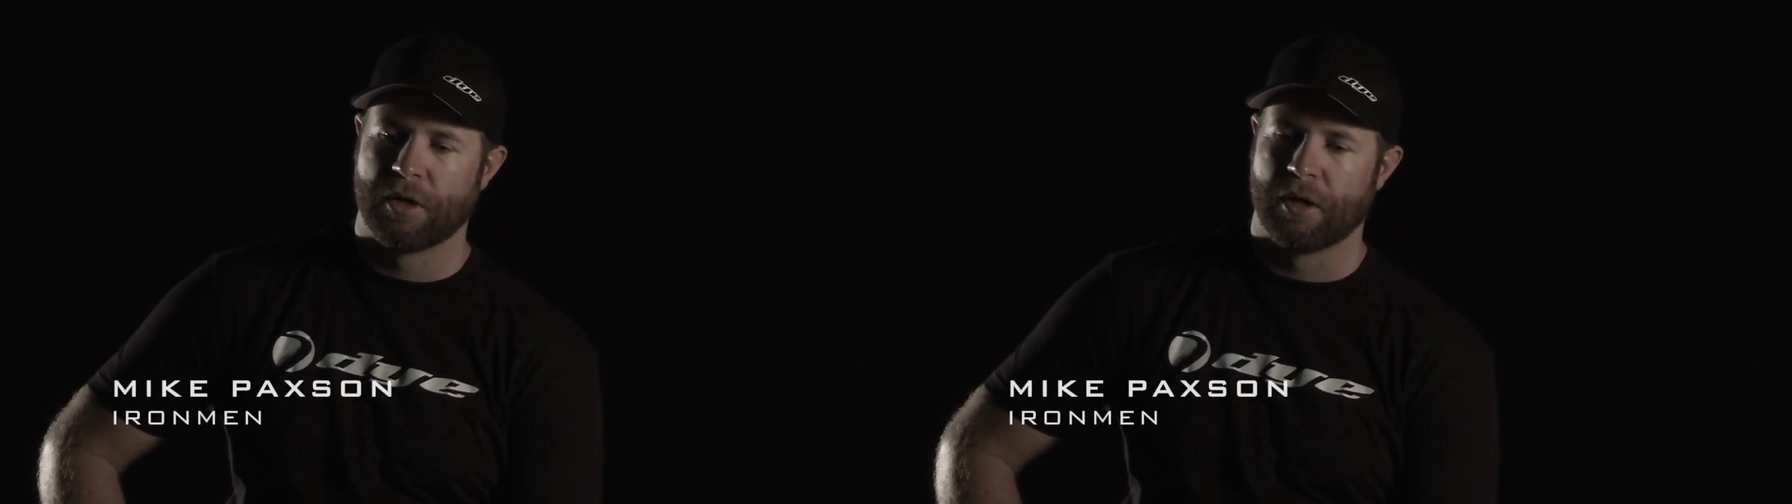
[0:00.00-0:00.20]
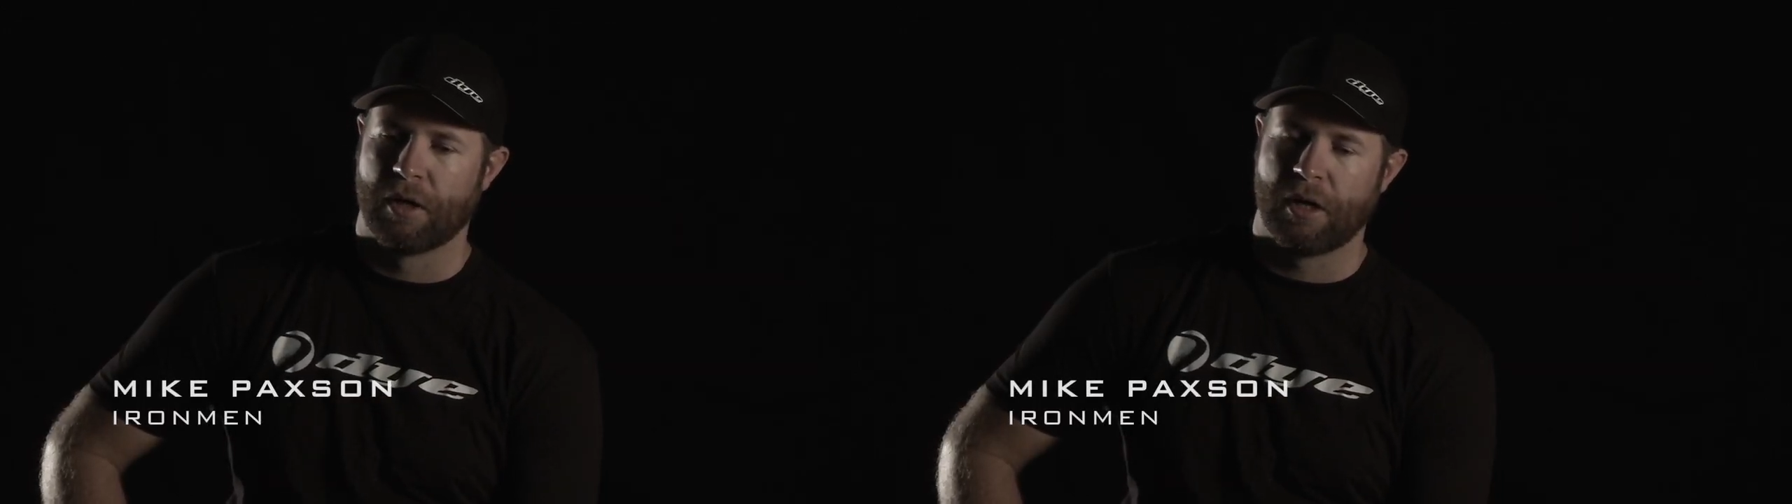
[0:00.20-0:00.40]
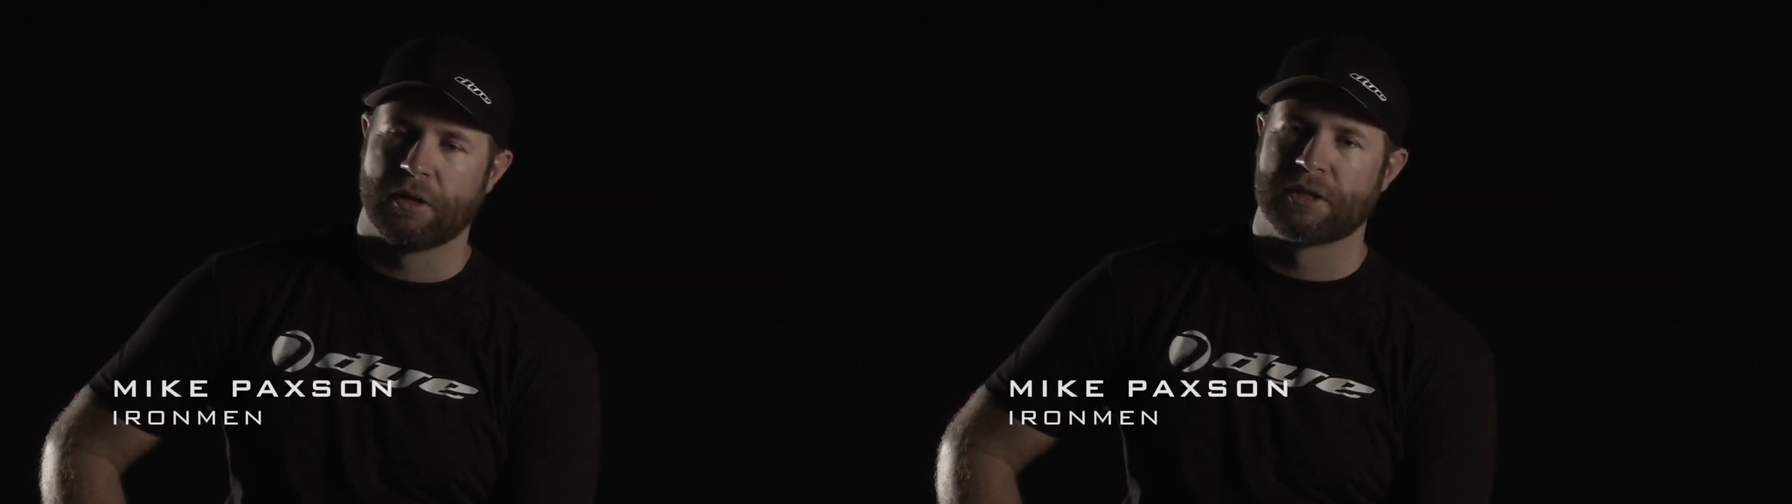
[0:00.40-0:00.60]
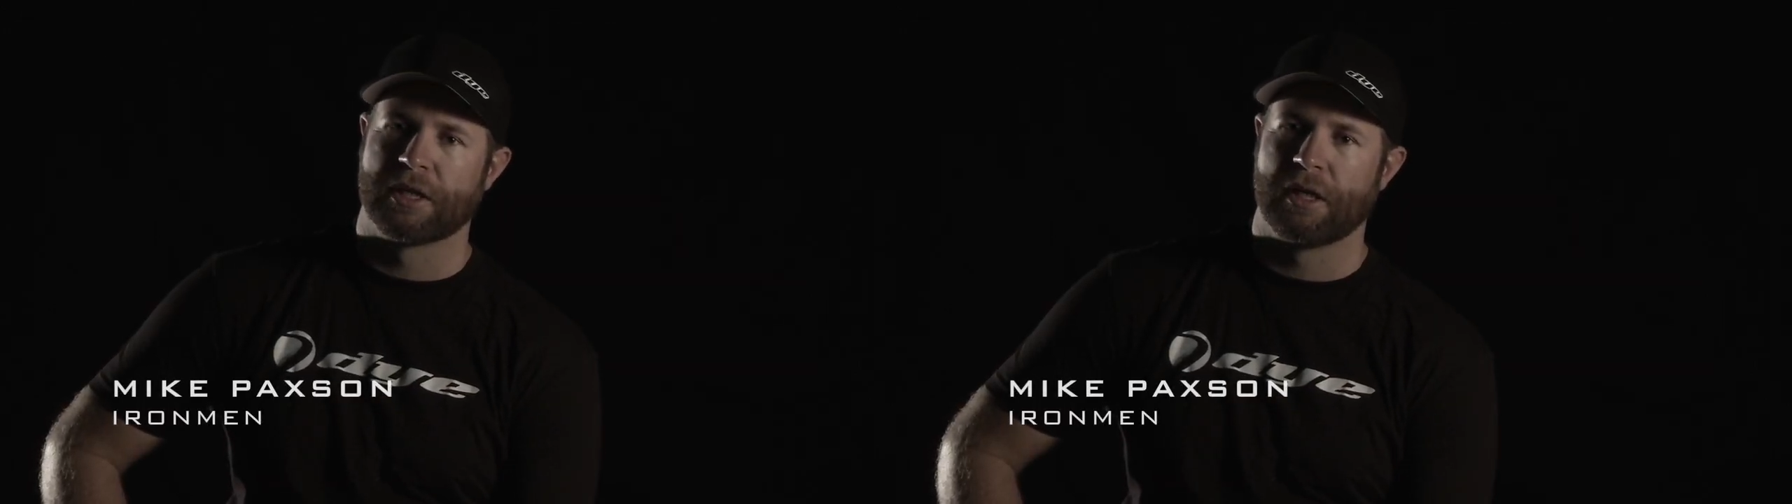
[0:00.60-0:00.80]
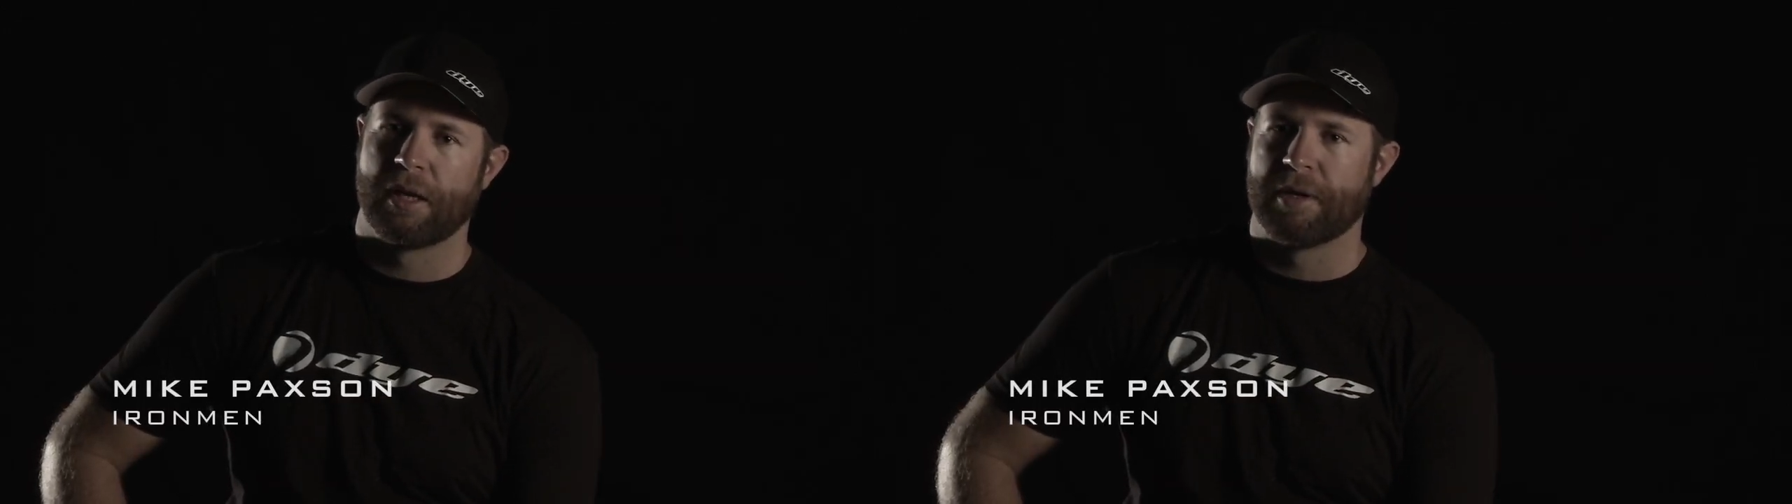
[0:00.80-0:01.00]
you know, oh, is it
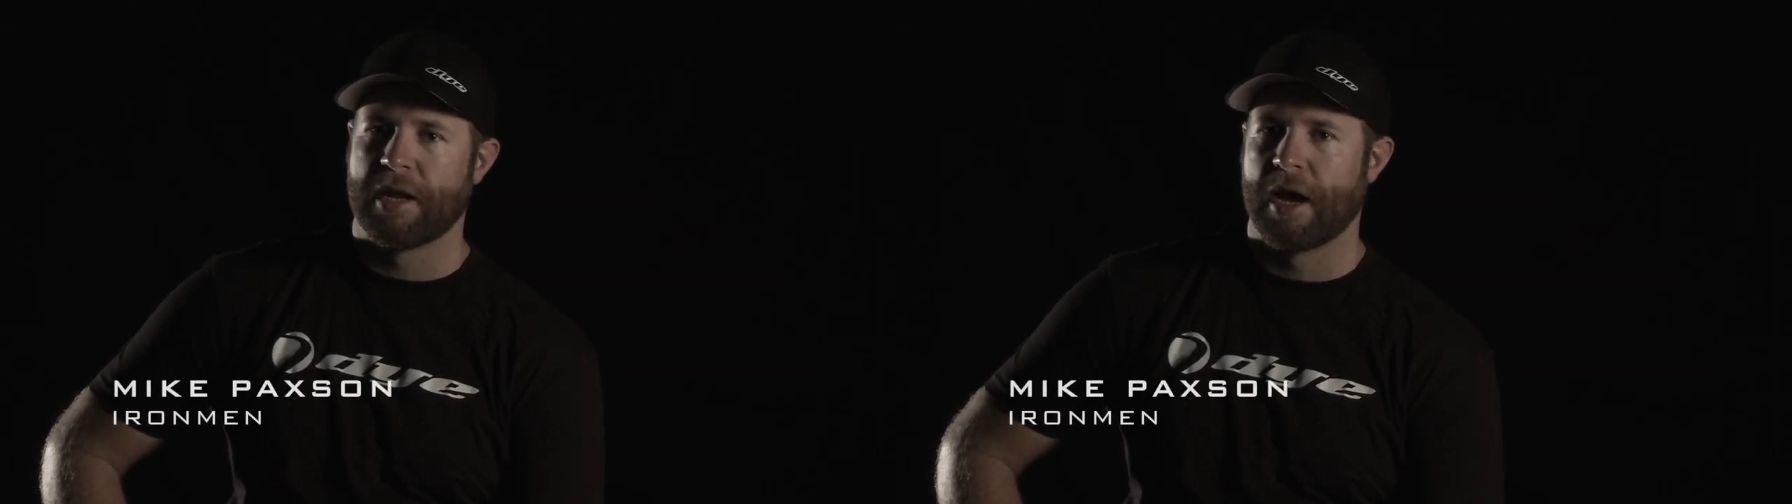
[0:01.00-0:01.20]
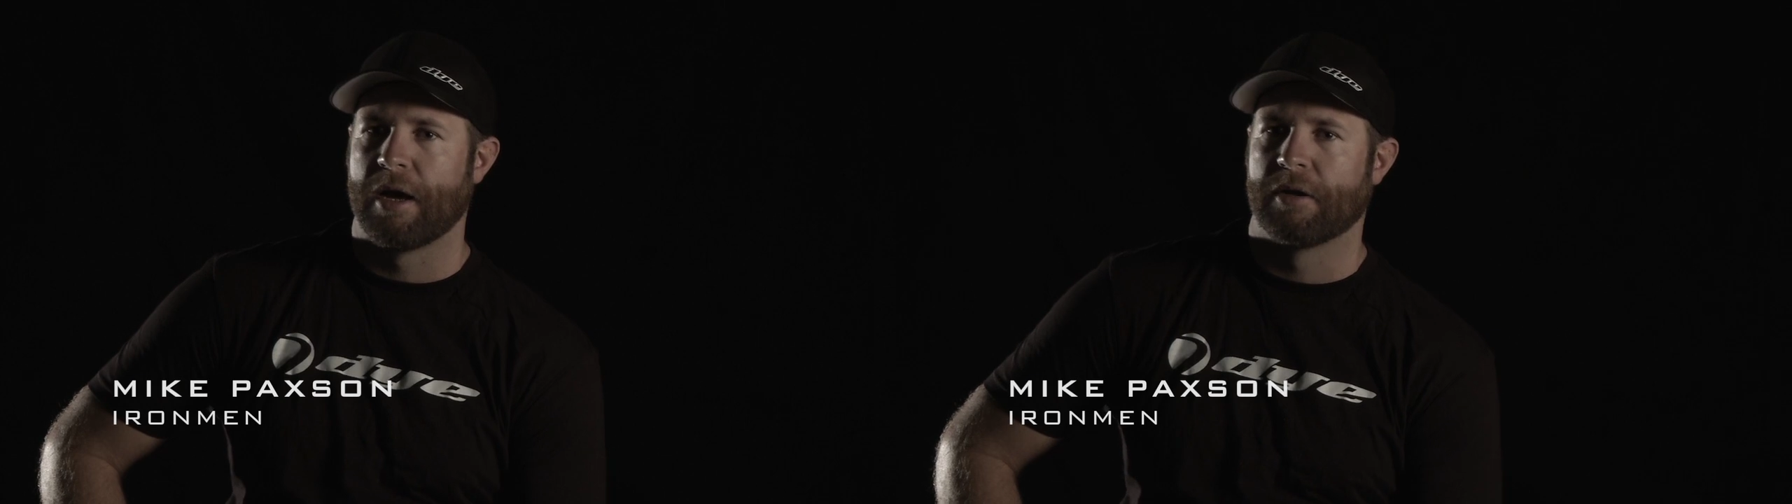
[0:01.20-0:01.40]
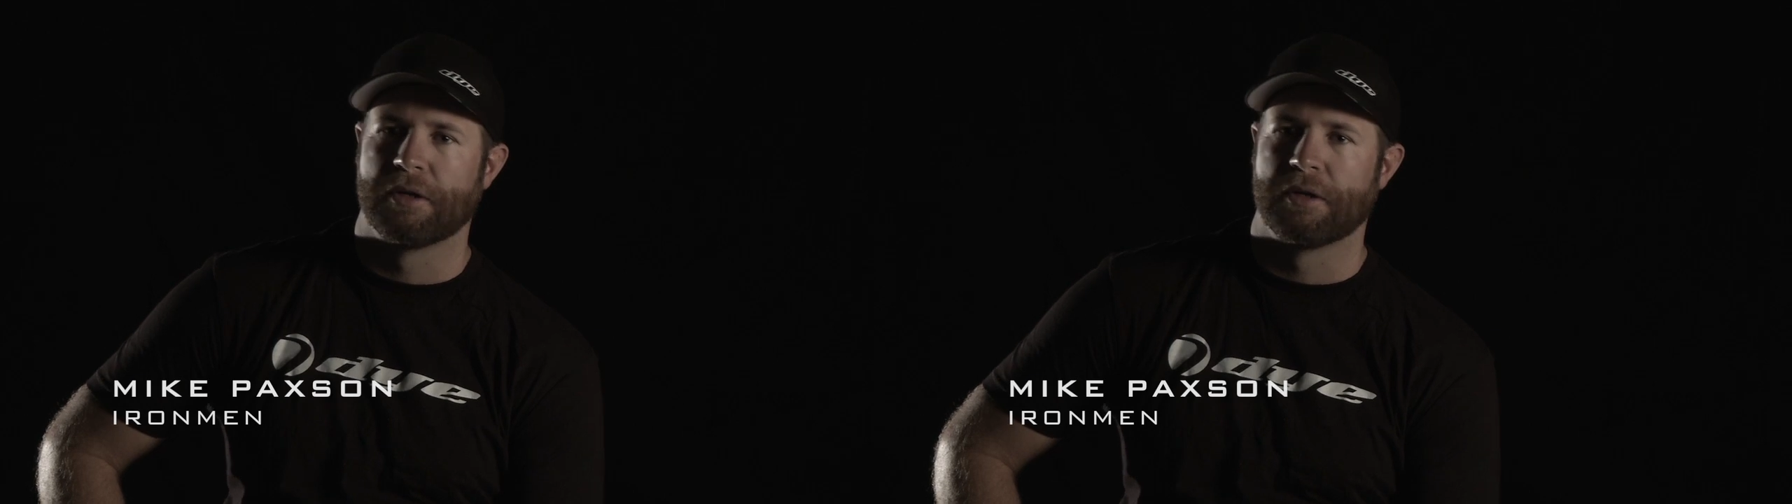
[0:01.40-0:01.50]
going to let me down